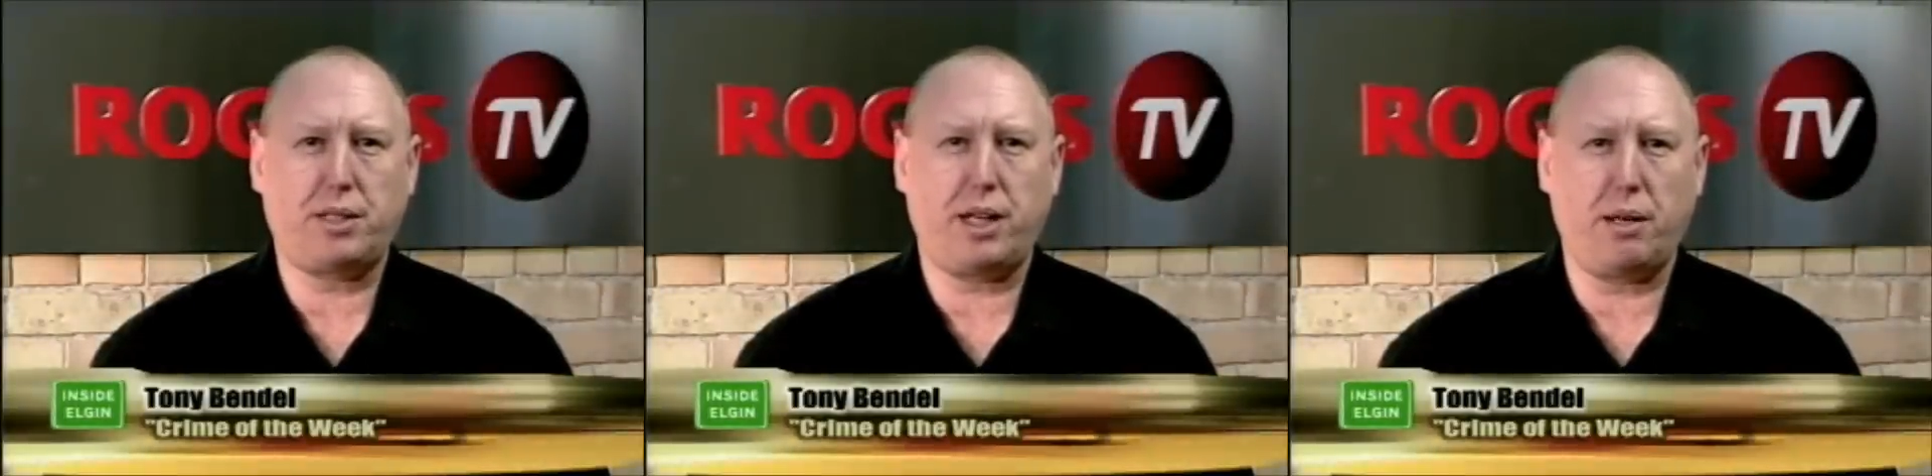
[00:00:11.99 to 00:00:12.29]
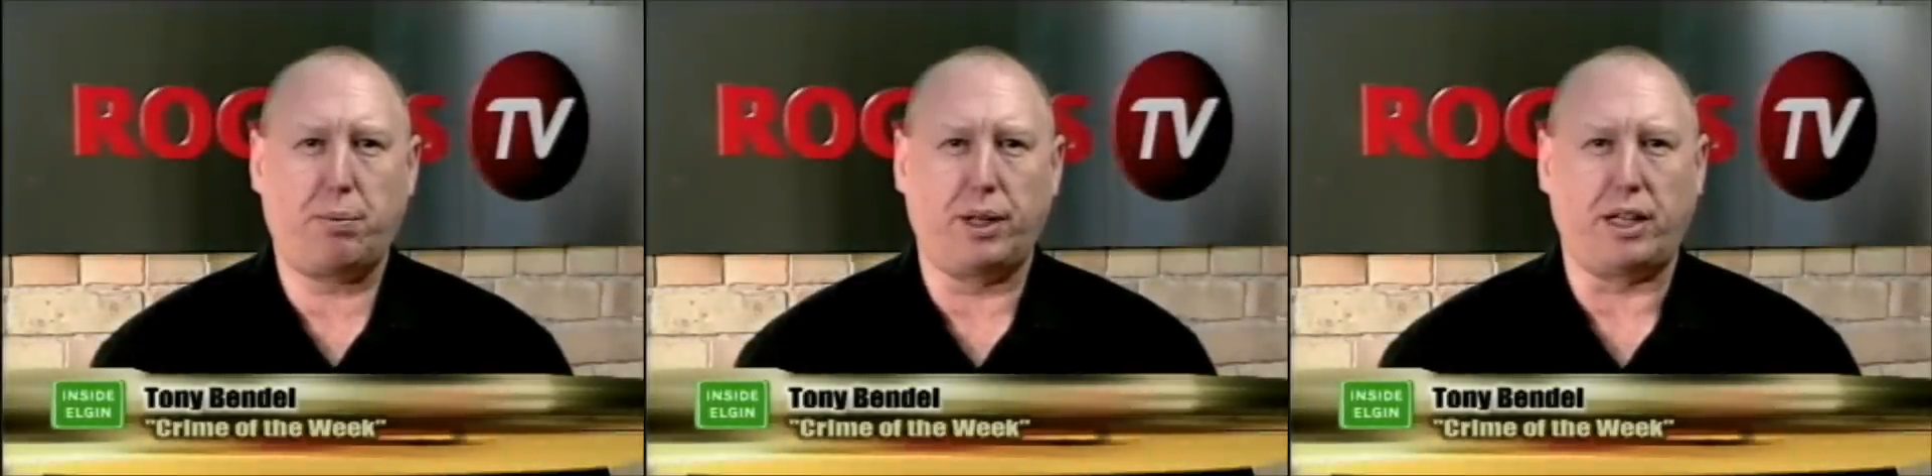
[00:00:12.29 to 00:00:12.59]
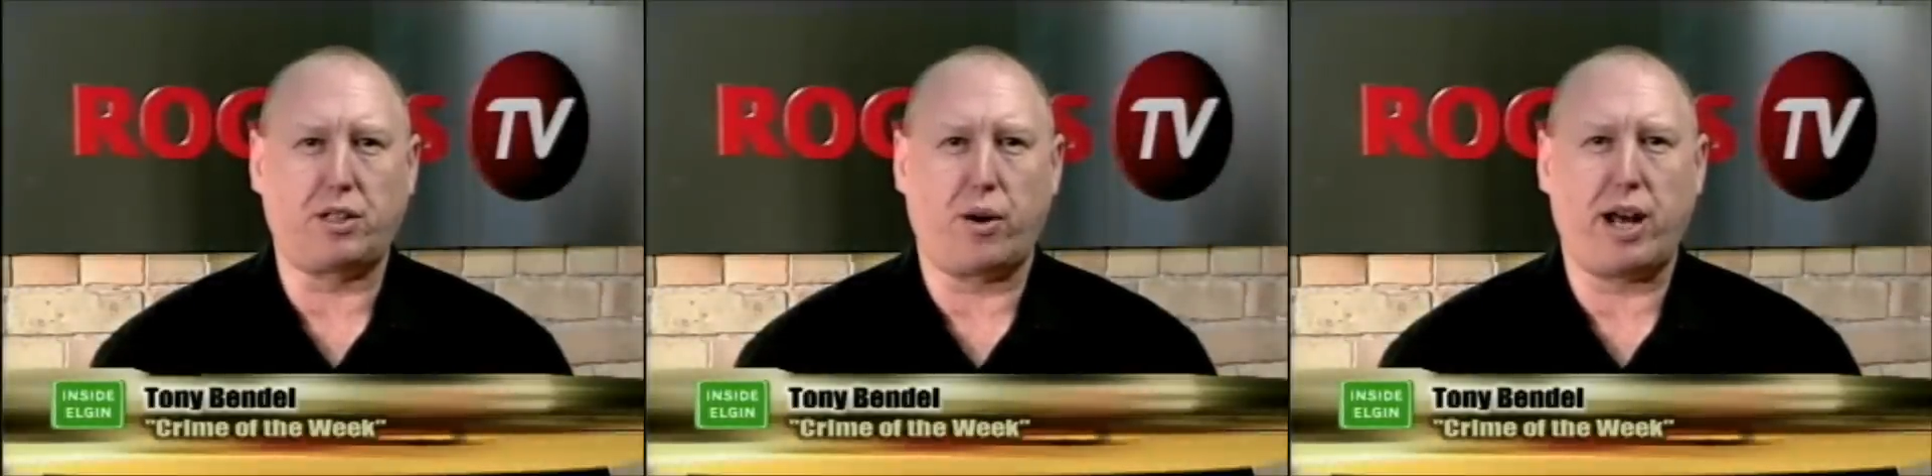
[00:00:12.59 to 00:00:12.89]
City
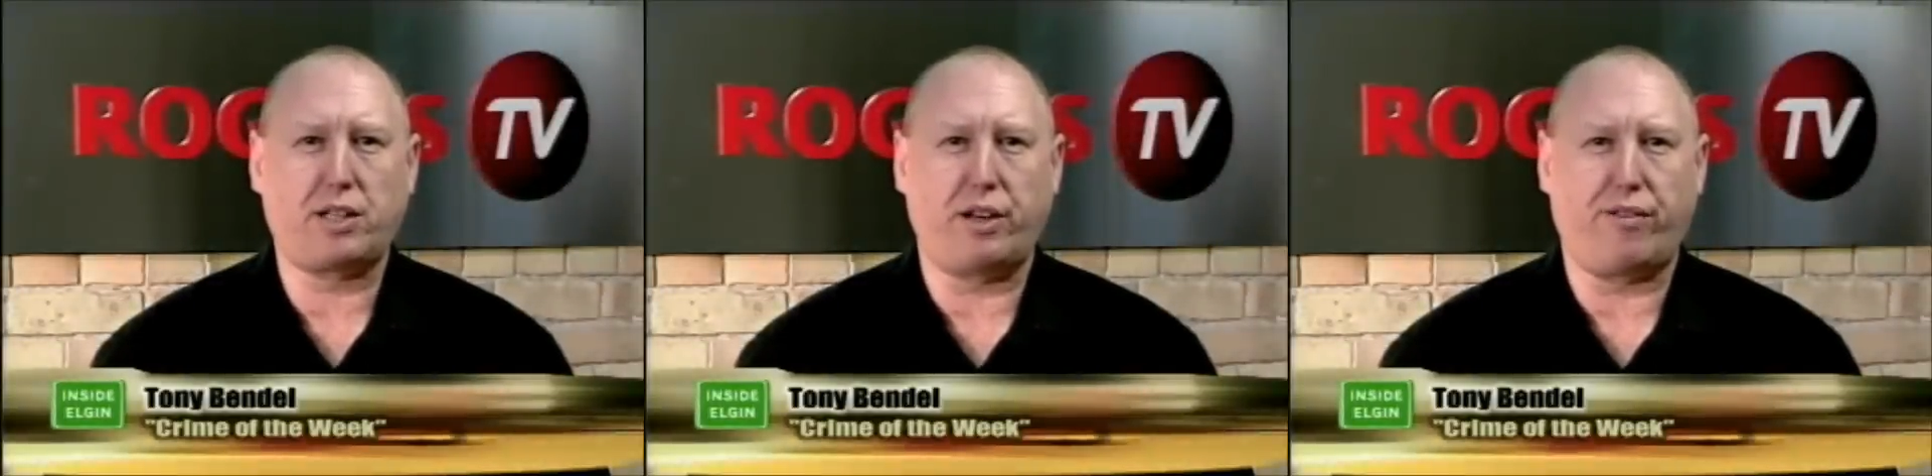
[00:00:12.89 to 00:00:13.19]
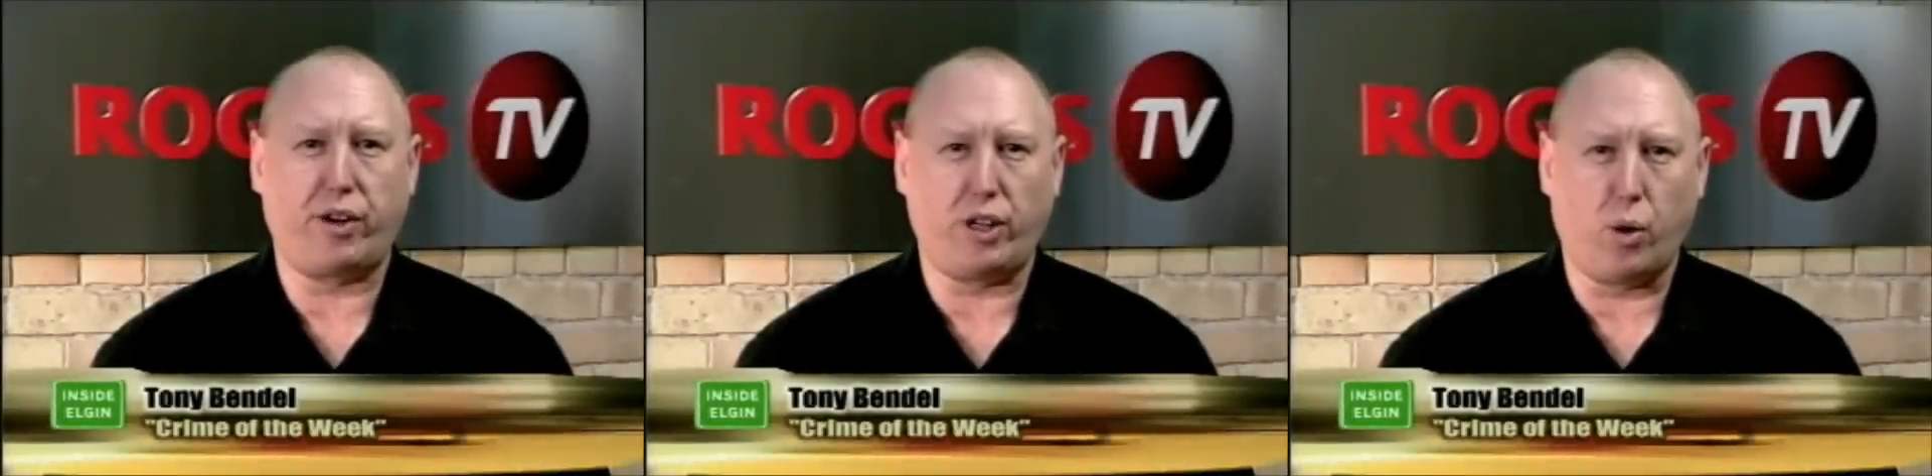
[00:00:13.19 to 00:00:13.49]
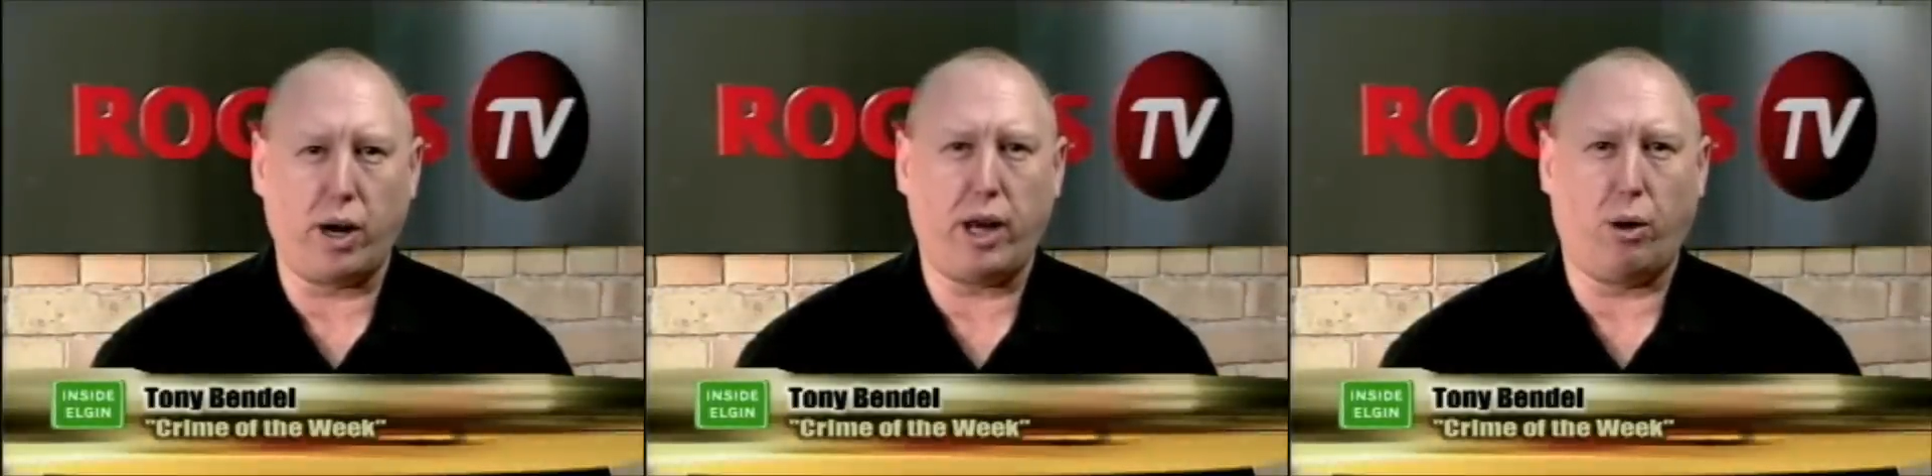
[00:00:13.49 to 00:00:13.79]
Police are asking for
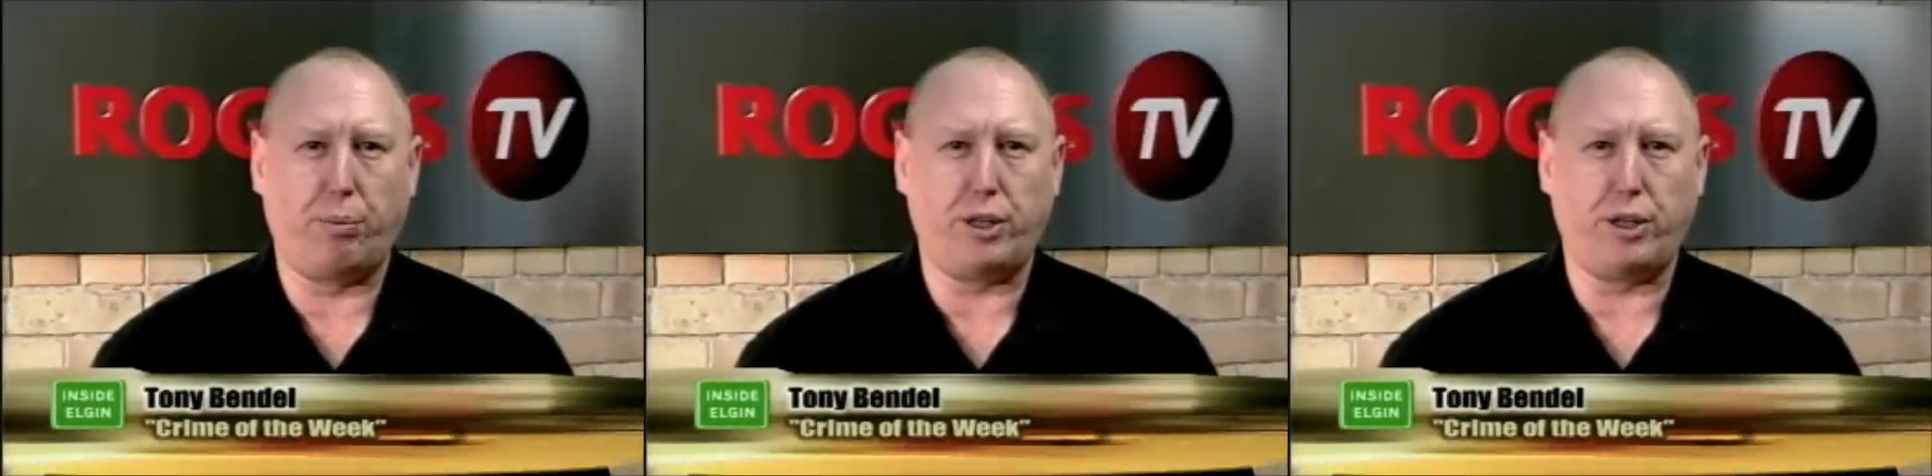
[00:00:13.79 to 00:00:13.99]
your help